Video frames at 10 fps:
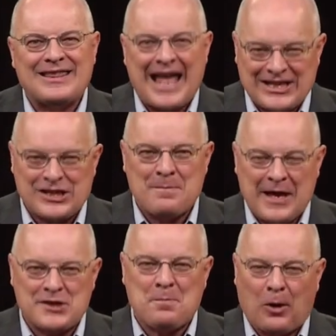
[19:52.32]
That's the
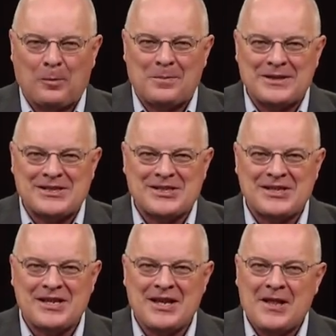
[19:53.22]
best
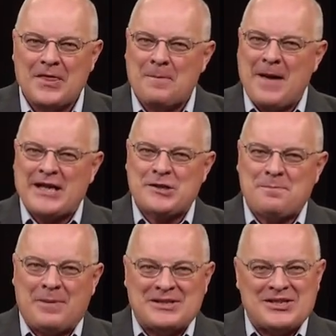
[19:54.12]
purpose, the
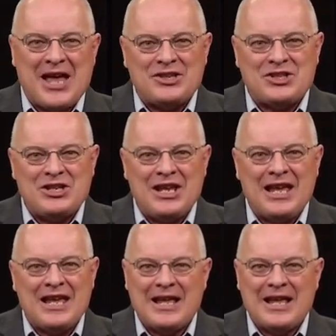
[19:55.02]
best possession,